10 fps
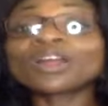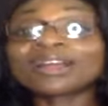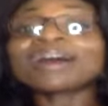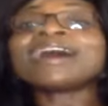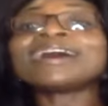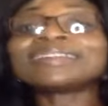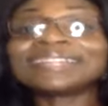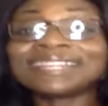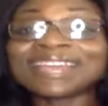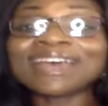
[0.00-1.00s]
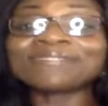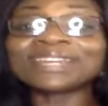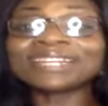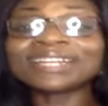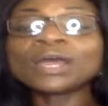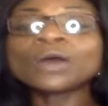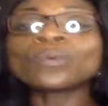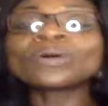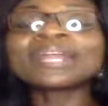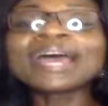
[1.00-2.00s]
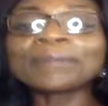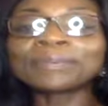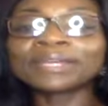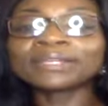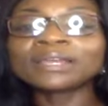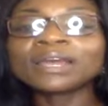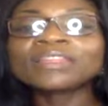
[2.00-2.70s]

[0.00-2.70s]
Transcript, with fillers: God in heaven, what happened?